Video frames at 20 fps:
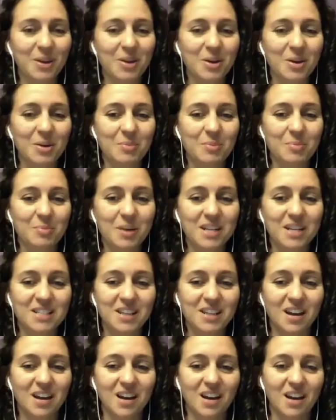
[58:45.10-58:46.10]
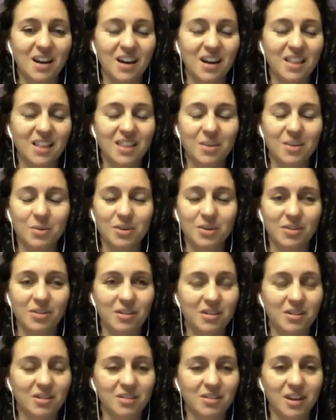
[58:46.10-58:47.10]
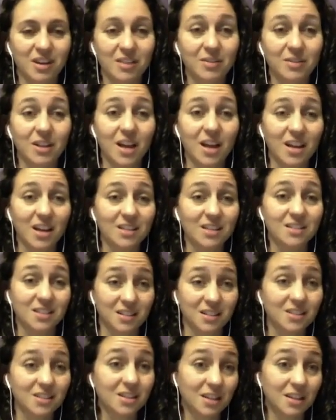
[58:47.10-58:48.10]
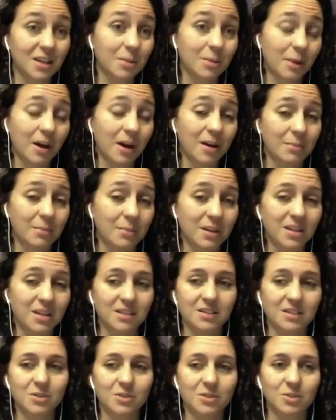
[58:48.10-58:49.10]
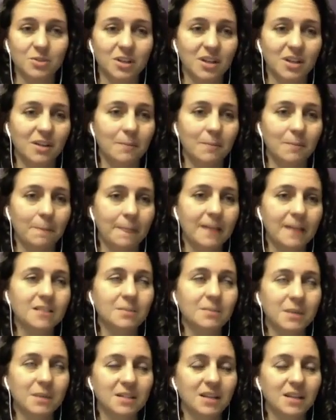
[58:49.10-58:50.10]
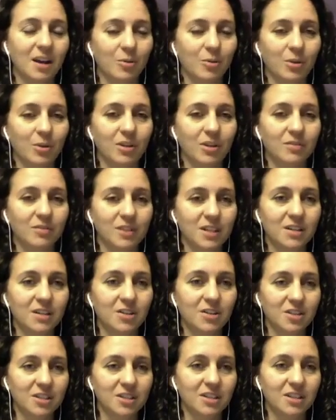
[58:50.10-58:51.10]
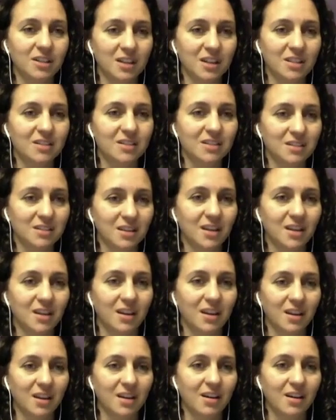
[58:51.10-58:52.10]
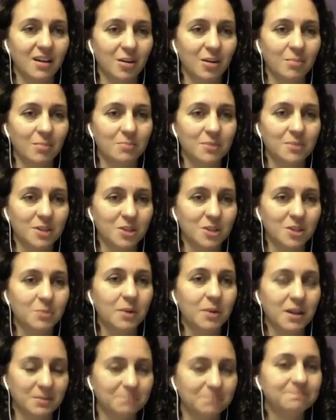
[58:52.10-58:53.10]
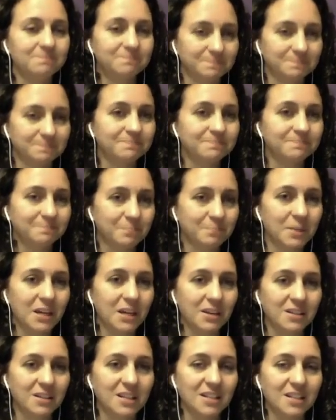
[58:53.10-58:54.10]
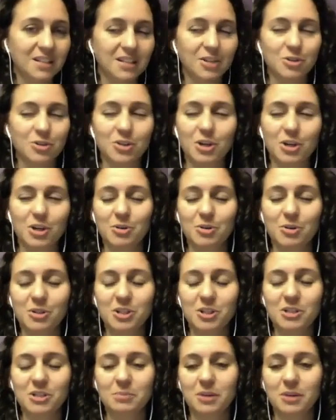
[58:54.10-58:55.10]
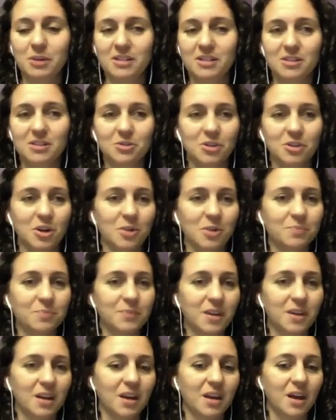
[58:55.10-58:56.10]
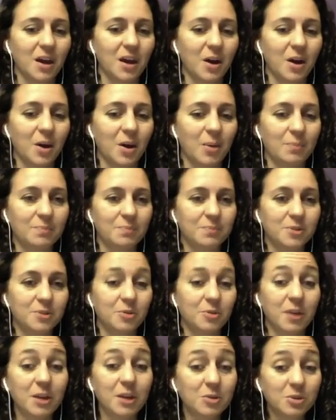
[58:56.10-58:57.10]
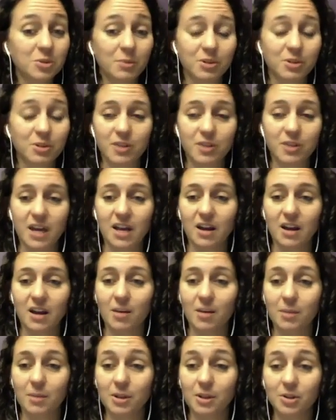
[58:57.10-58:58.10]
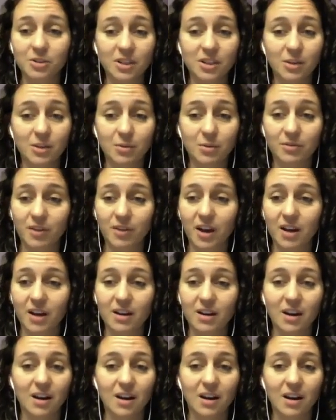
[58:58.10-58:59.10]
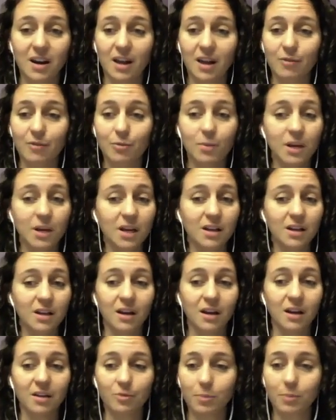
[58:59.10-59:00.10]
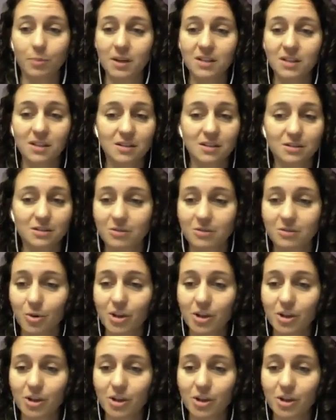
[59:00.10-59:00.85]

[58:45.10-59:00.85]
But I think we all have a lot to think about. I mean, this is really, it's amazing how relevant it all still is, despite being 60 plus years ago. So thank you so much for that. It looks like we've got everybody says great